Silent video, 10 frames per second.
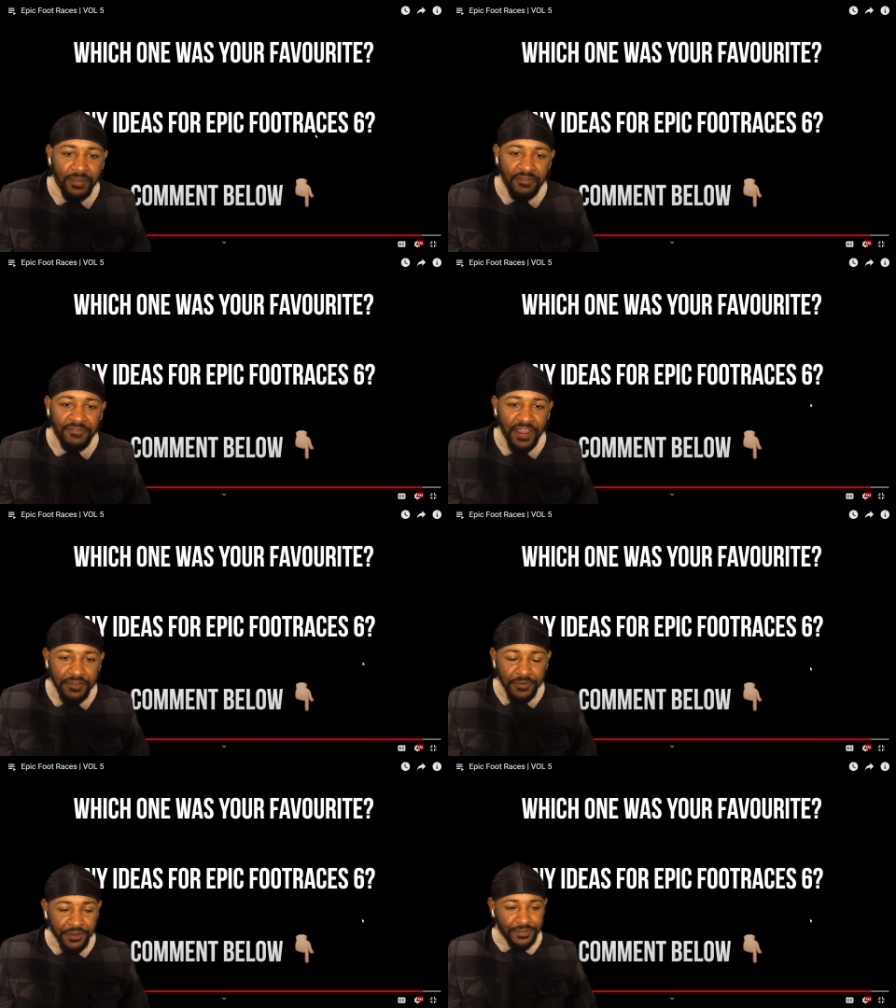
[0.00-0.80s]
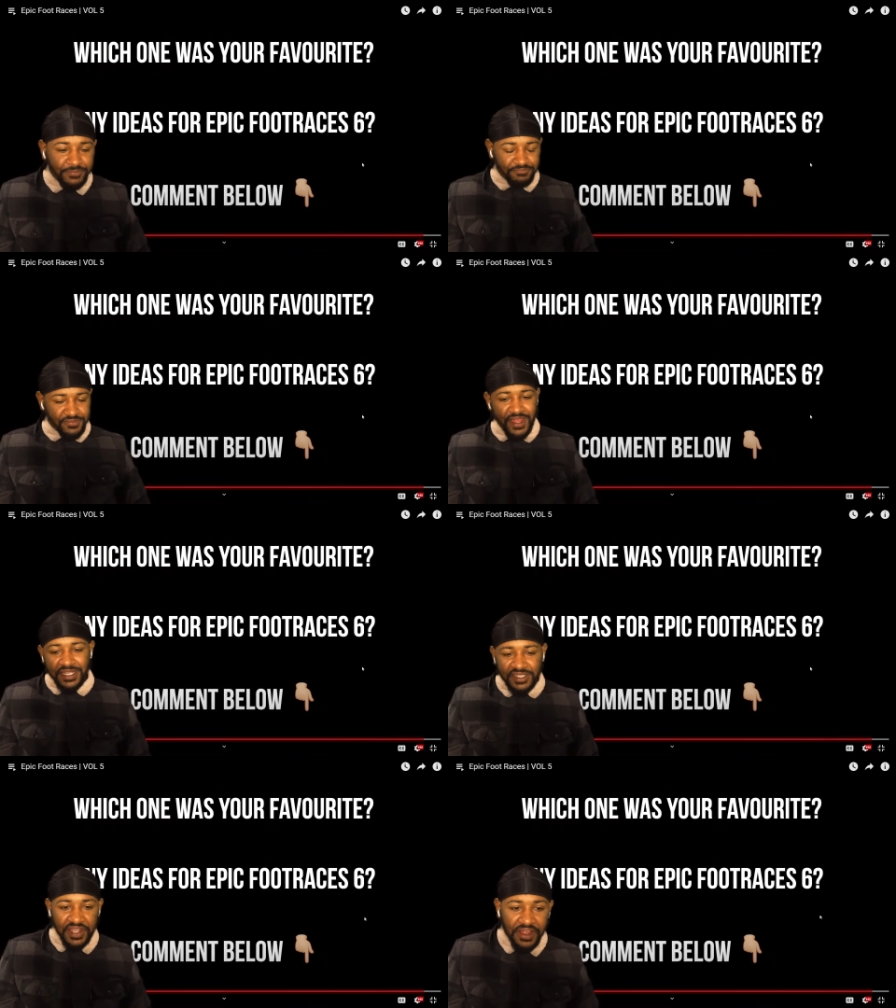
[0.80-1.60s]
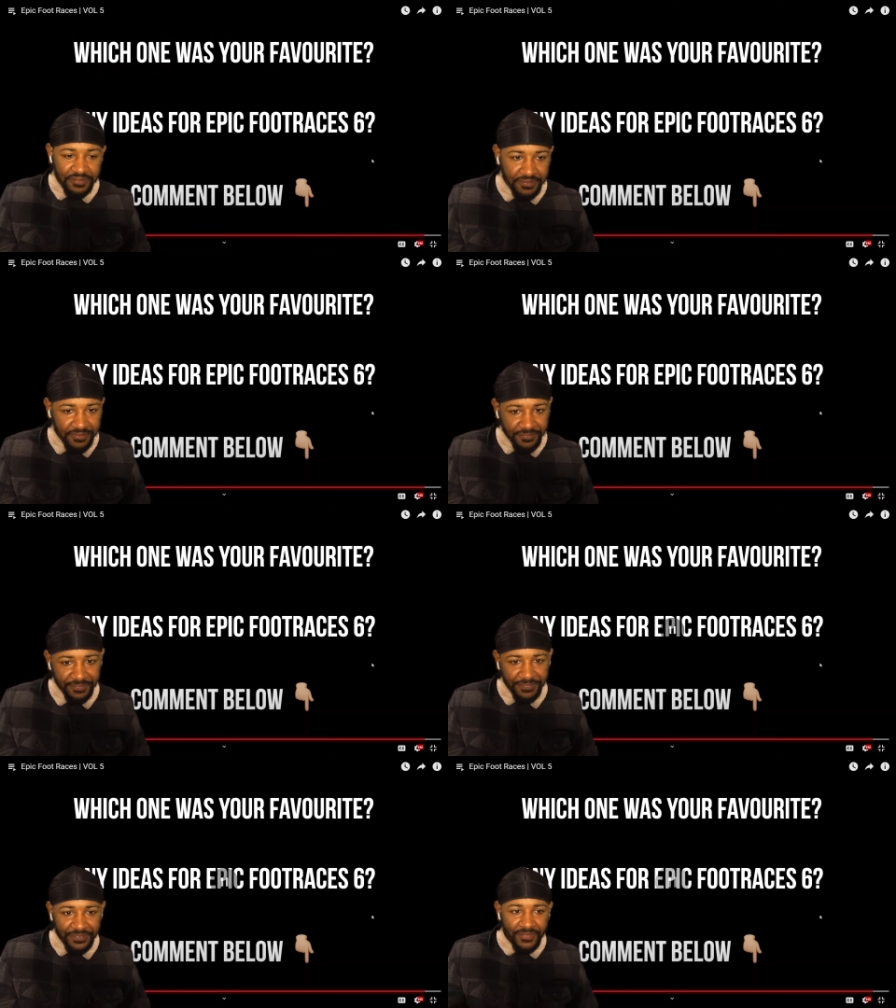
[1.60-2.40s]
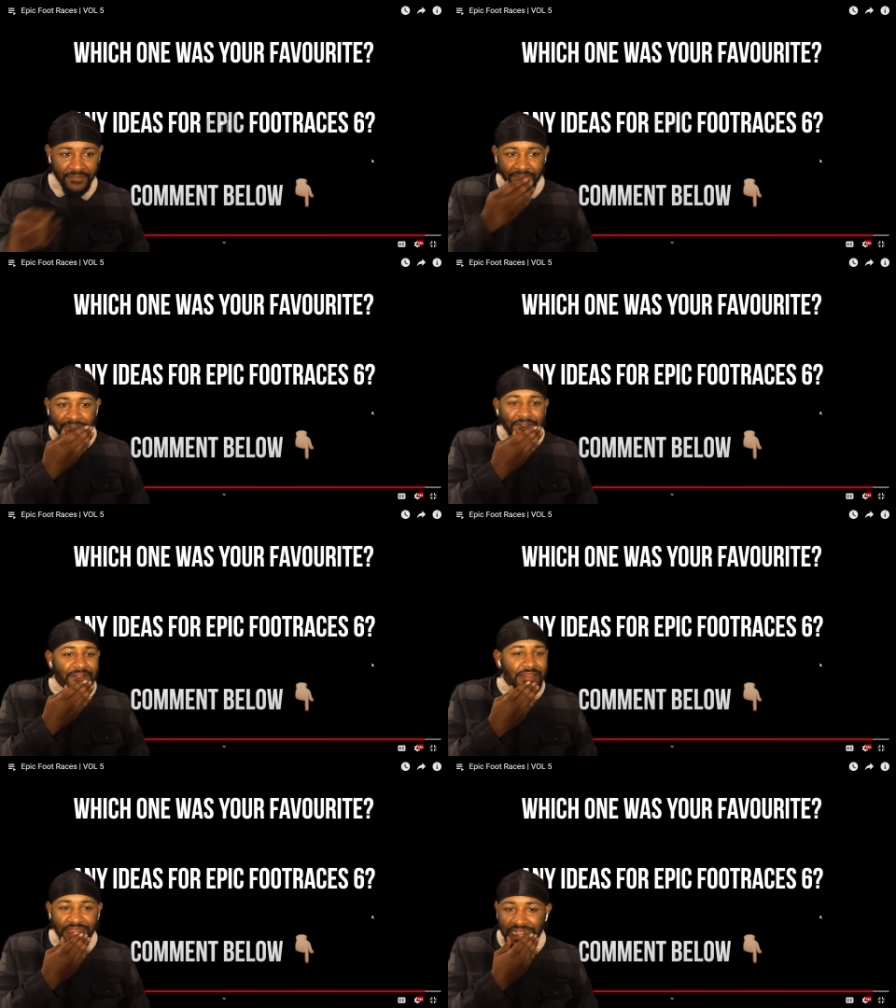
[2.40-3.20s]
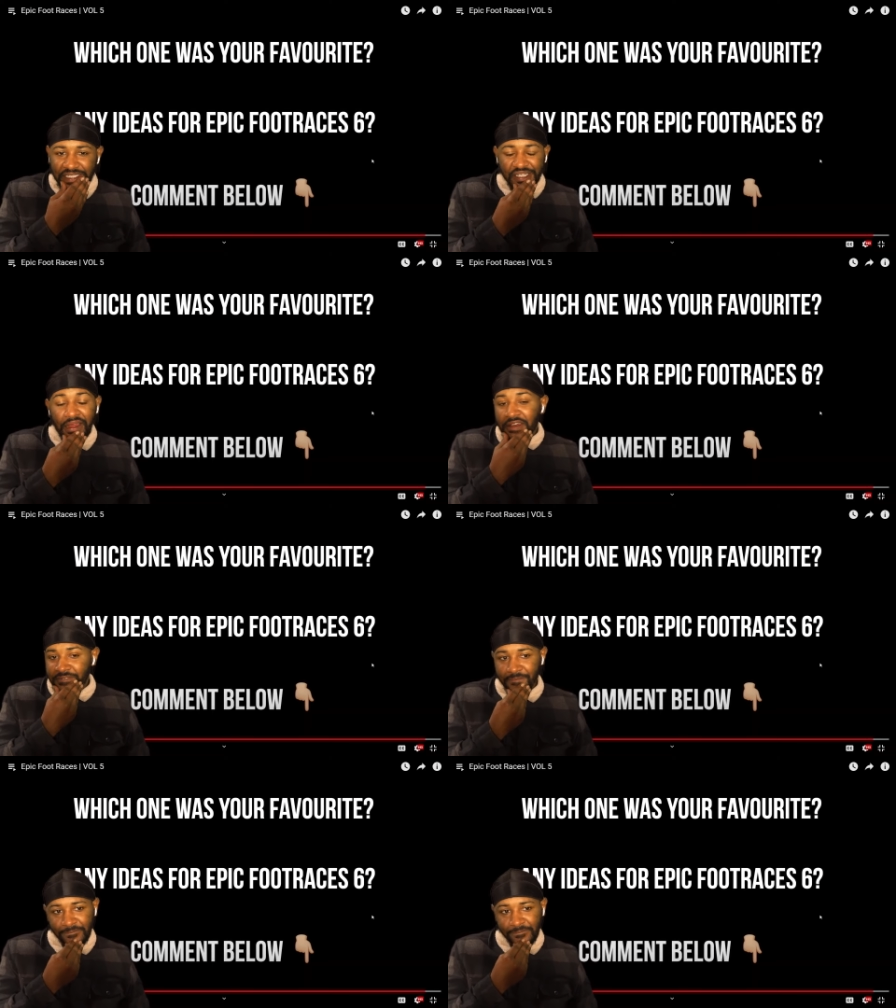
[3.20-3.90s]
much speed. my favorite. That's tough. That's tough.